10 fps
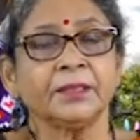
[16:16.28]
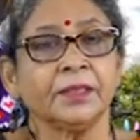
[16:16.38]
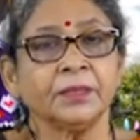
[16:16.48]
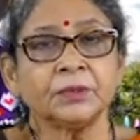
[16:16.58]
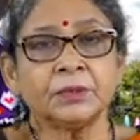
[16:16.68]

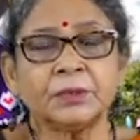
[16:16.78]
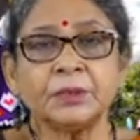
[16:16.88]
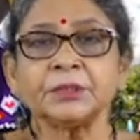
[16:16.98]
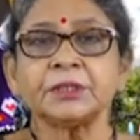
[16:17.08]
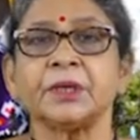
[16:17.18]
And in
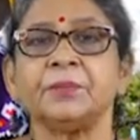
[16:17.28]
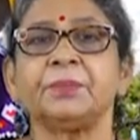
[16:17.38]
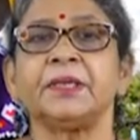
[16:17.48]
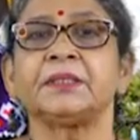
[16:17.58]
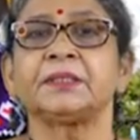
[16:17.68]
those
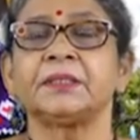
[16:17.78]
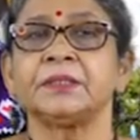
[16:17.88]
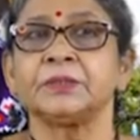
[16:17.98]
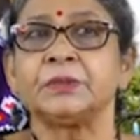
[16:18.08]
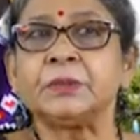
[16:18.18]

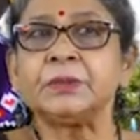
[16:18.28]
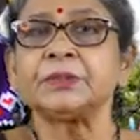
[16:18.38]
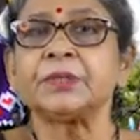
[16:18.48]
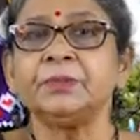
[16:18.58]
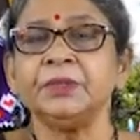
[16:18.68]
places,
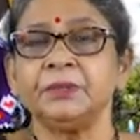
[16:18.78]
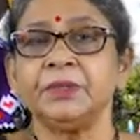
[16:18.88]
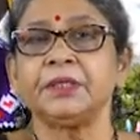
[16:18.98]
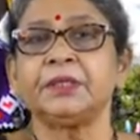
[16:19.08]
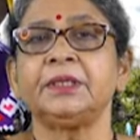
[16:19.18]
those
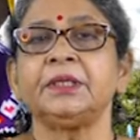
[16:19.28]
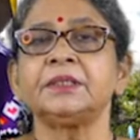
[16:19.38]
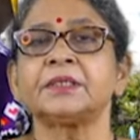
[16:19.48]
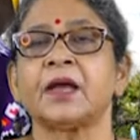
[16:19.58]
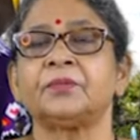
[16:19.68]

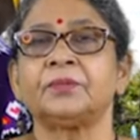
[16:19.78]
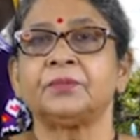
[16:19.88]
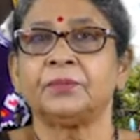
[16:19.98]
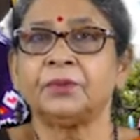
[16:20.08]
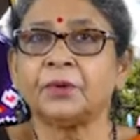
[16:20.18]
communities
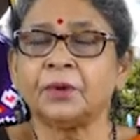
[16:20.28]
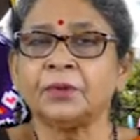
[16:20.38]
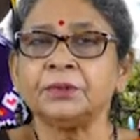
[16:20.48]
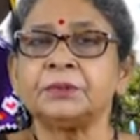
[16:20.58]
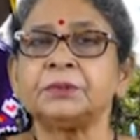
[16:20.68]
have
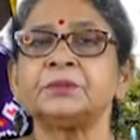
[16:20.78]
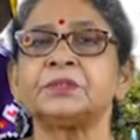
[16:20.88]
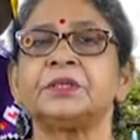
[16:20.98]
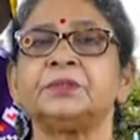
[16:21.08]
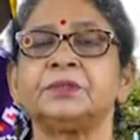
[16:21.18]
gone
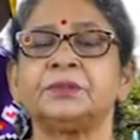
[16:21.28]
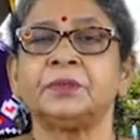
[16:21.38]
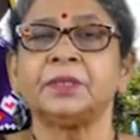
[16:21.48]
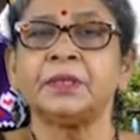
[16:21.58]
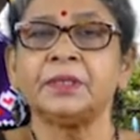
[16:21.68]
through
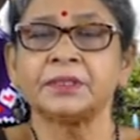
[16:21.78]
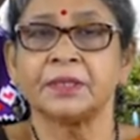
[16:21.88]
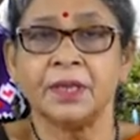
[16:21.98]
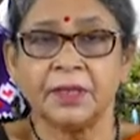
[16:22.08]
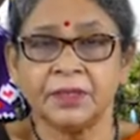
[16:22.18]

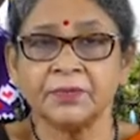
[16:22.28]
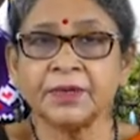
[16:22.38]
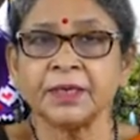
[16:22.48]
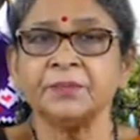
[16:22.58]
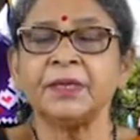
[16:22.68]
centuries,
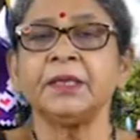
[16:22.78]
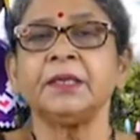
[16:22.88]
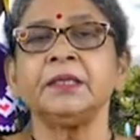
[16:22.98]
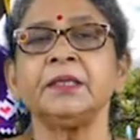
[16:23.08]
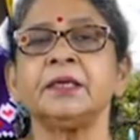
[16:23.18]
in fact
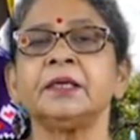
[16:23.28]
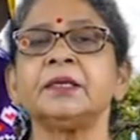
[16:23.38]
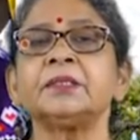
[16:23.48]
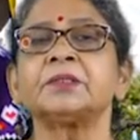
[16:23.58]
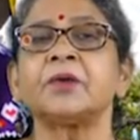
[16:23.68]

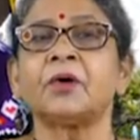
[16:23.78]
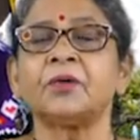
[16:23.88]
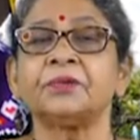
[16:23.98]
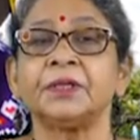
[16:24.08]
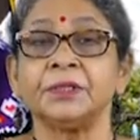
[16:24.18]
millennia
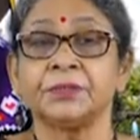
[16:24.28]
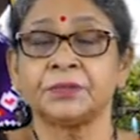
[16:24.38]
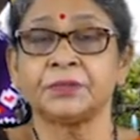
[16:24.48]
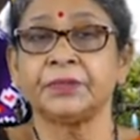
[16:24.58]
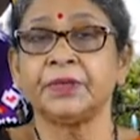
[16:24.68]
of
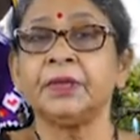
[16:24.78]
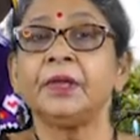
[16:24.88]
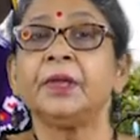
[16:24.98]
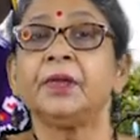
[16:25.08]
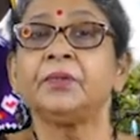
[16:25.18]

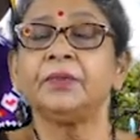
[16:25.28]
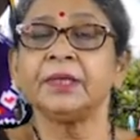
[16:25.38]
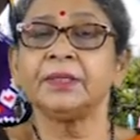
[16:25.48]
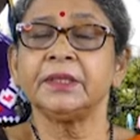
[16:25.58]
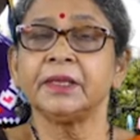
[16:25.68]
history,
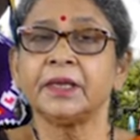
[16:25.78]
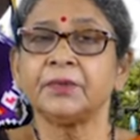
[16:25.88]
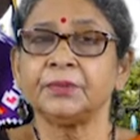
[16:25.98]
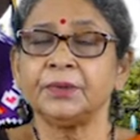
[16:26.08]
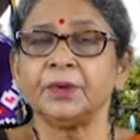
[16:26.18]
where they
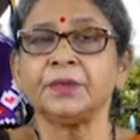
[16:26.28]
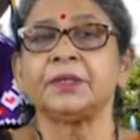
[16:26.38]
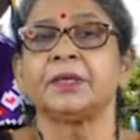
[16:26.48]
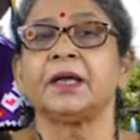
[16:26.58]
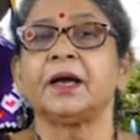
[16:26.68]
have
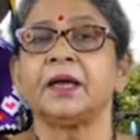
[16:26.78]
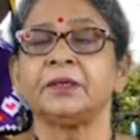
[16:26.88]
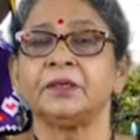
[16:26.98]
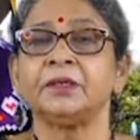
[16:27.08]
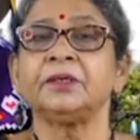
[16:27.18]
not
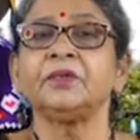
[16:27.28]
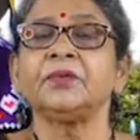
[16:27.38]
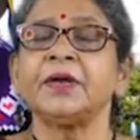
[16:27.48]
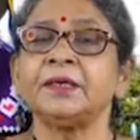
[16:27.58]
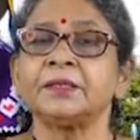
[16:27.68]

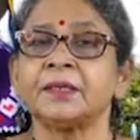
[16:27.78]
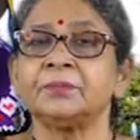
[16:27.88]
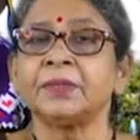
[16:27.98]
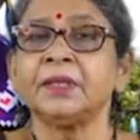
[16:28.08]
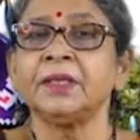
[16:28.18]
identified
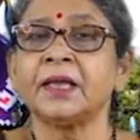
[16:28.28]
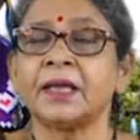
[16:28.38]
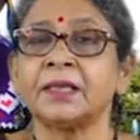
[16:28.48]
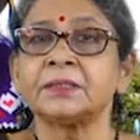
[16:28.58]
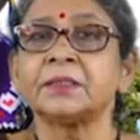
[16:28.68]
something
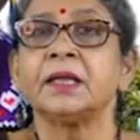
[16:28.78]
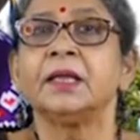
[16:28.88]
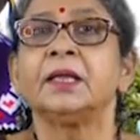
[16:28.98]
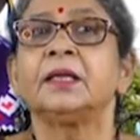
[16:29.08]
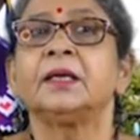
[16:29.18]
as
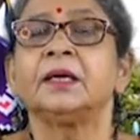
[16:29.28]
